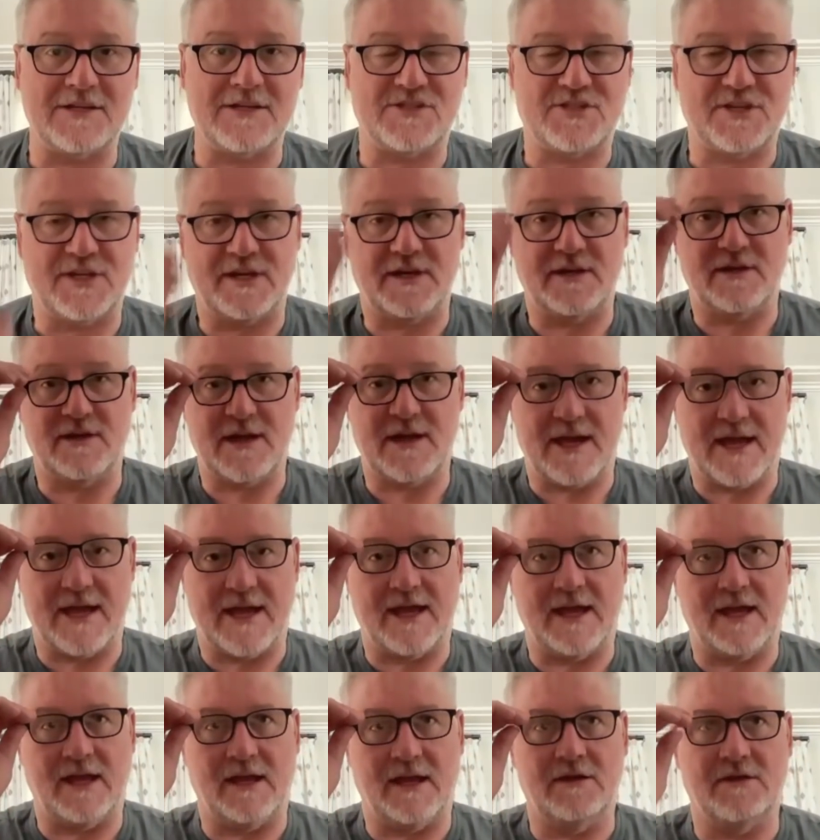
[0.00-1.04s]
year. Yeah.
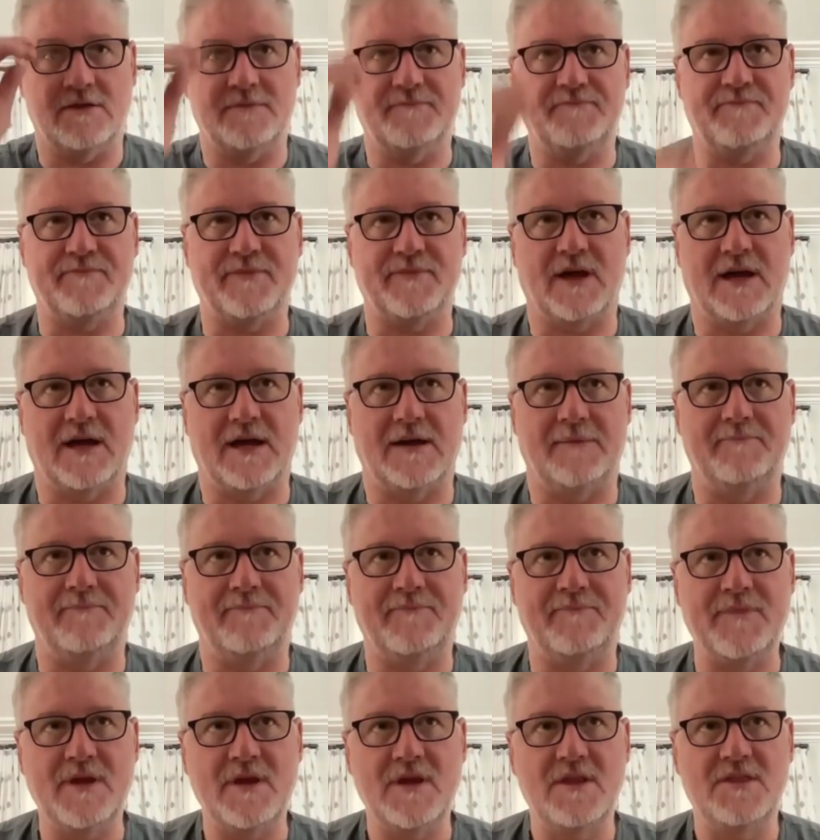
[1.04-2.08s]
And
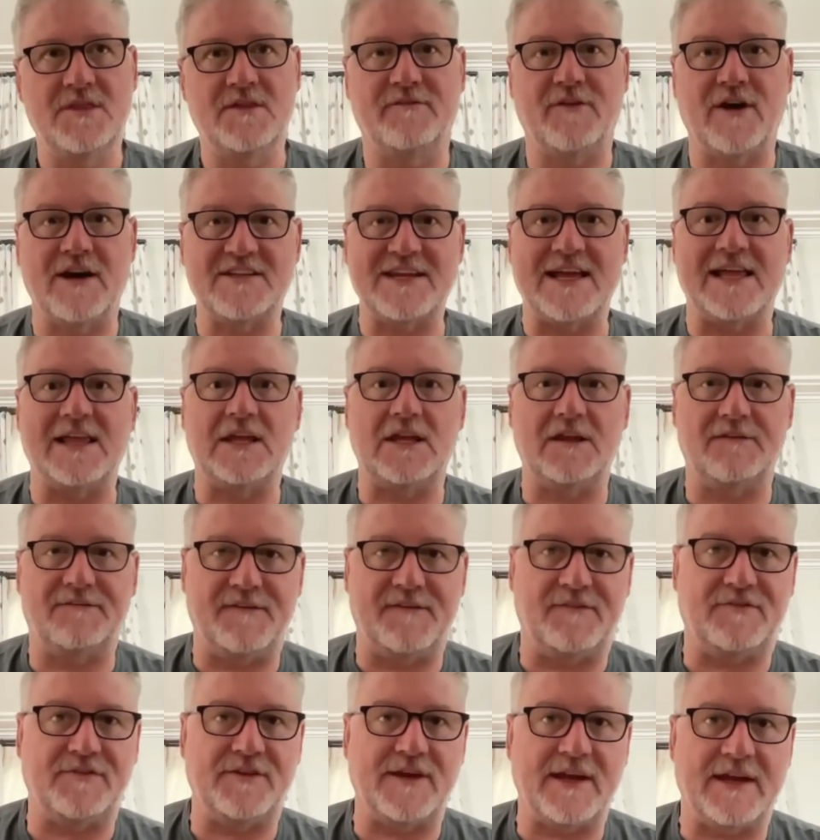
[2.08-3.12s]
the Vitality
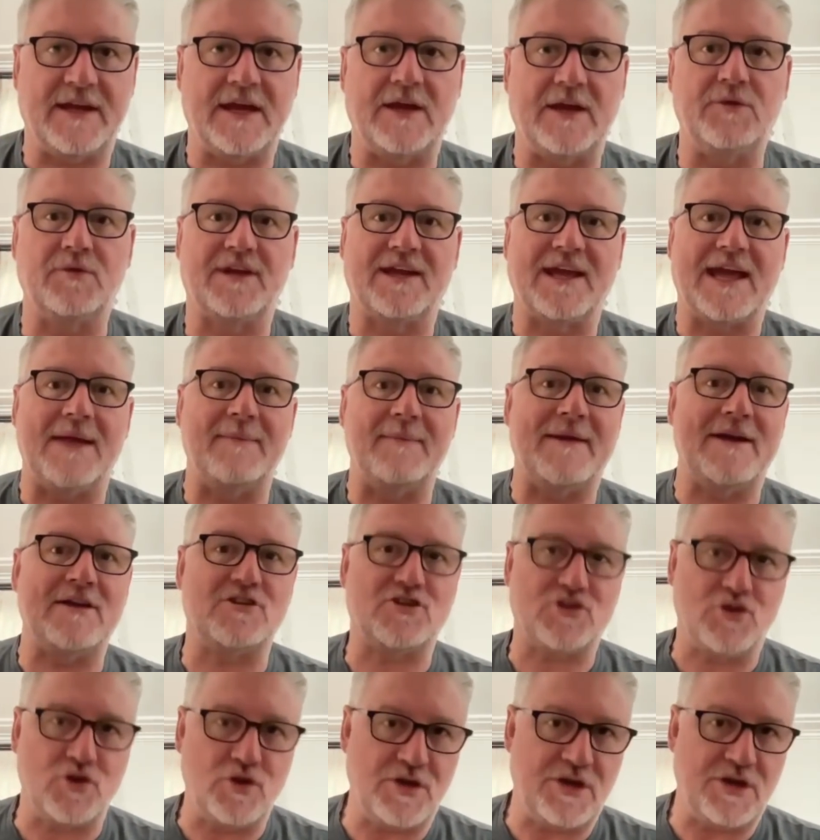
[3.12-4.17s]
5800 came out
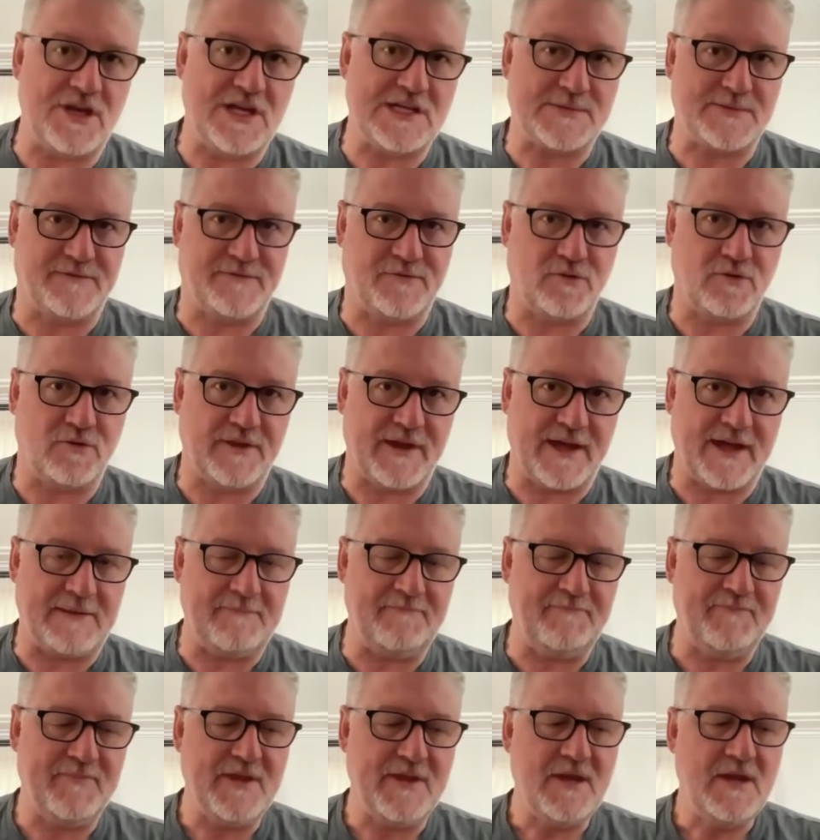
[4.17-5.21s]
2 years before that.
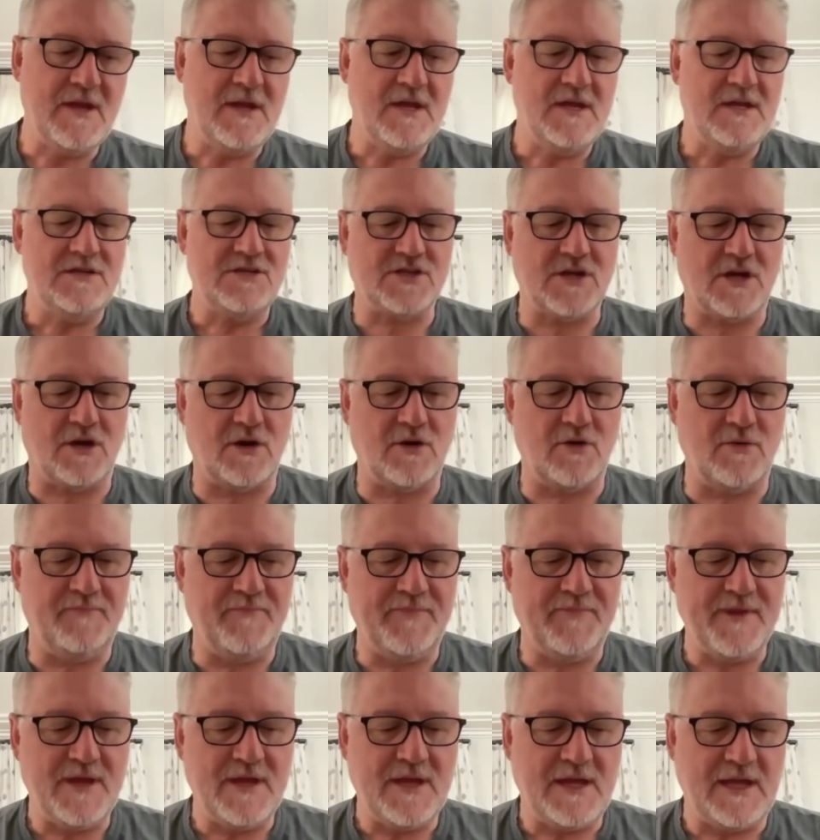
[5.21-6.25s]
So
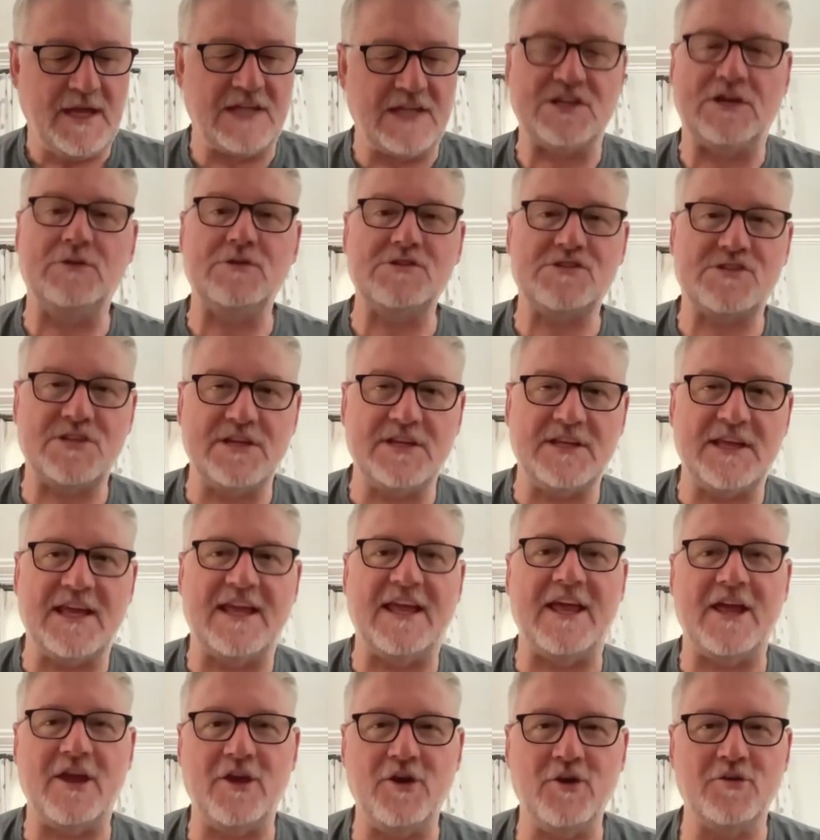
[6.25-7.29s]
it's interesting to
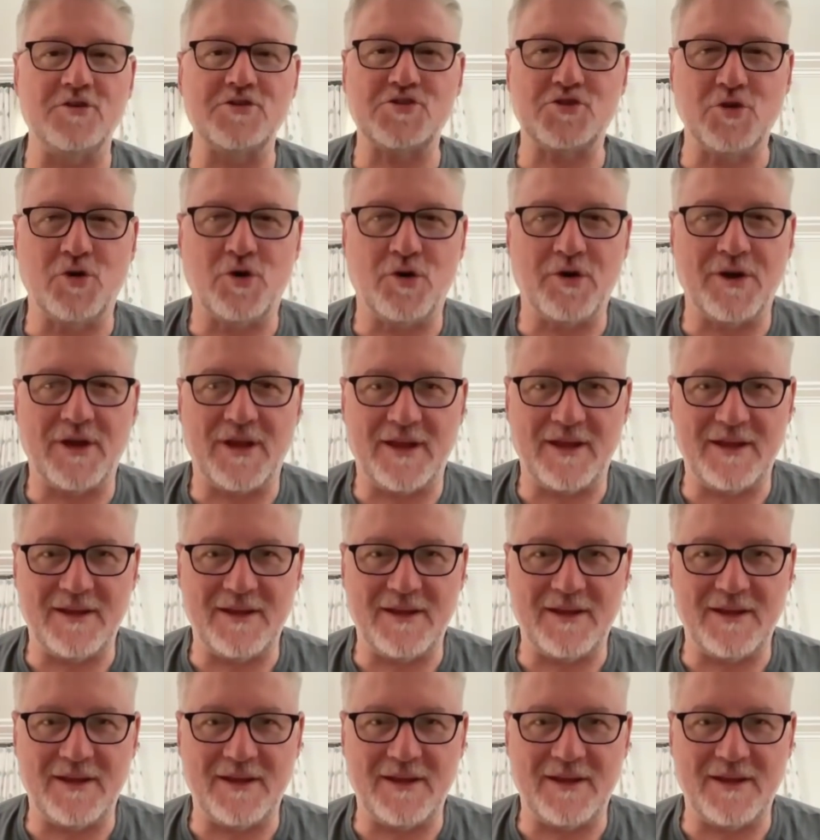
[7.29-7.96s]
hear your story